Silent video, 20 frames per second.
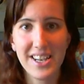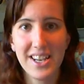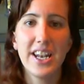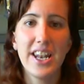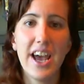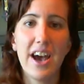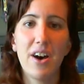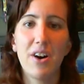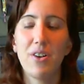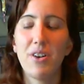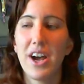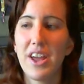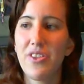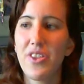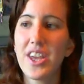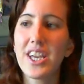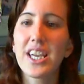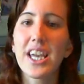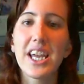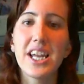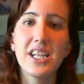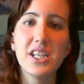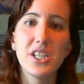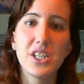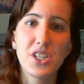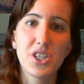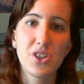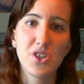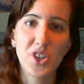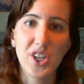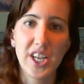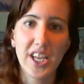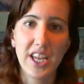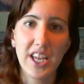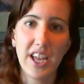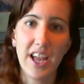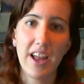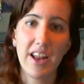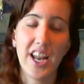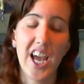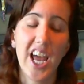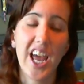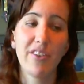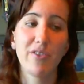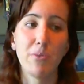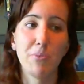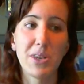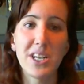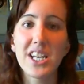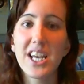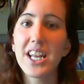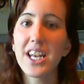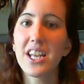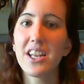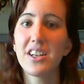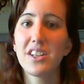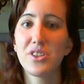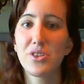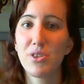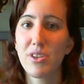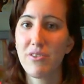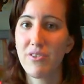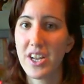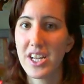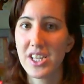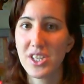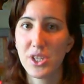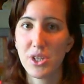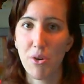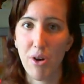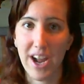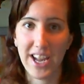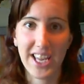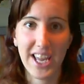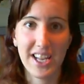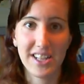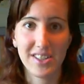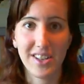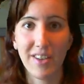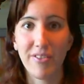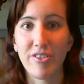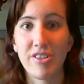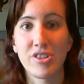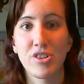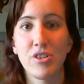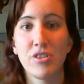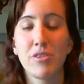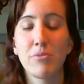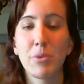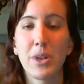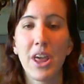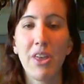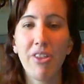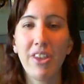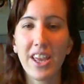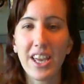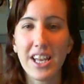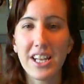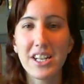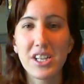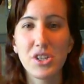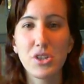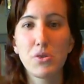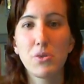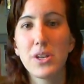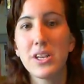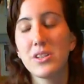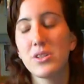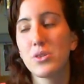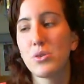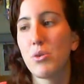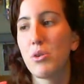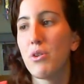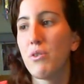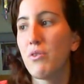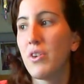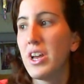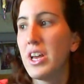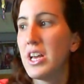Now, I think industry, and I haven't been to any industry events, so I can't say for certain, but I think industry is sort of